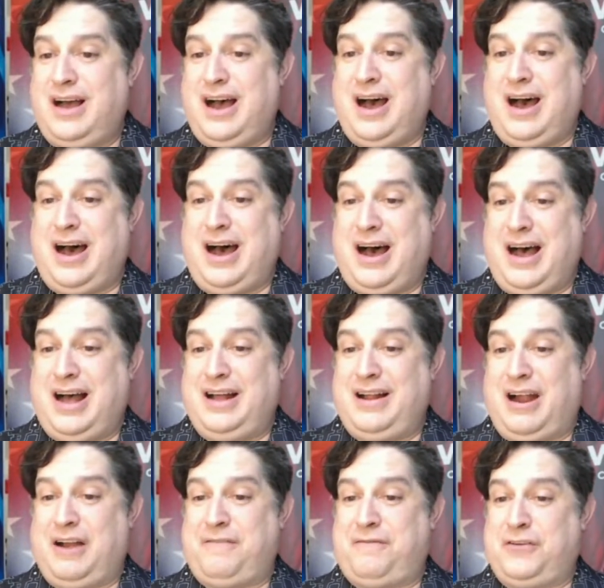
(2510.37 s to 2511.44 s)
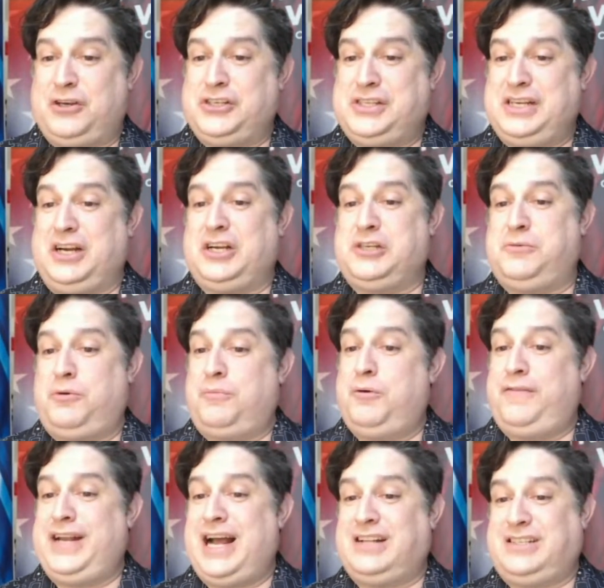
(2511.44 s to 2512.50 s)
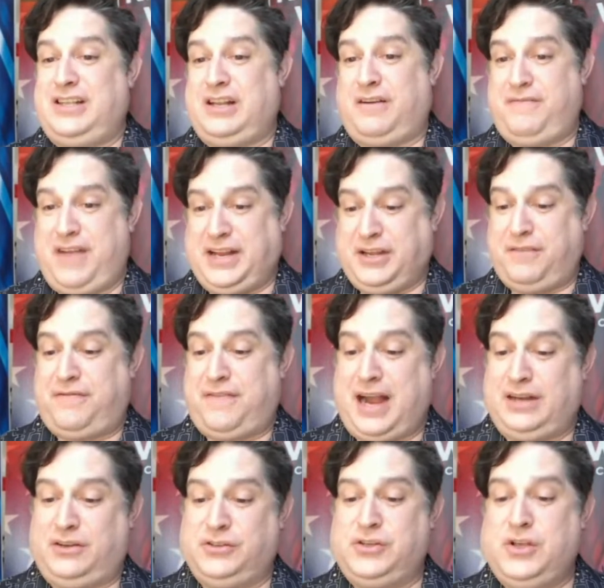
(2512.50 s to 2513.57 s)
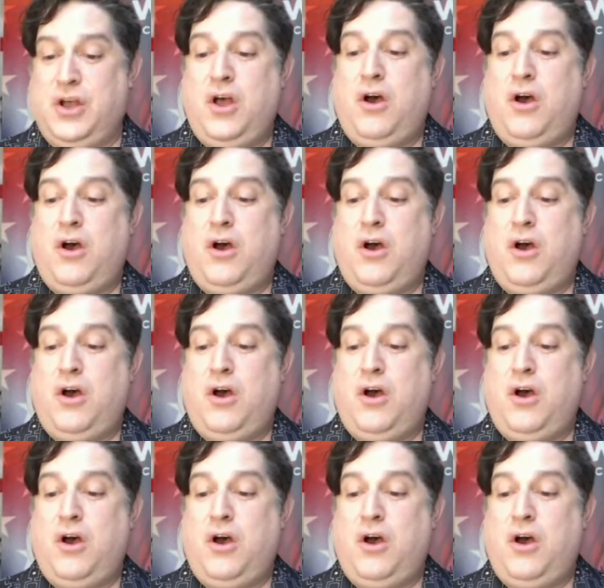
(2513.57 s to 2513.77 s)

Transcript: singers were moving out to their venue finals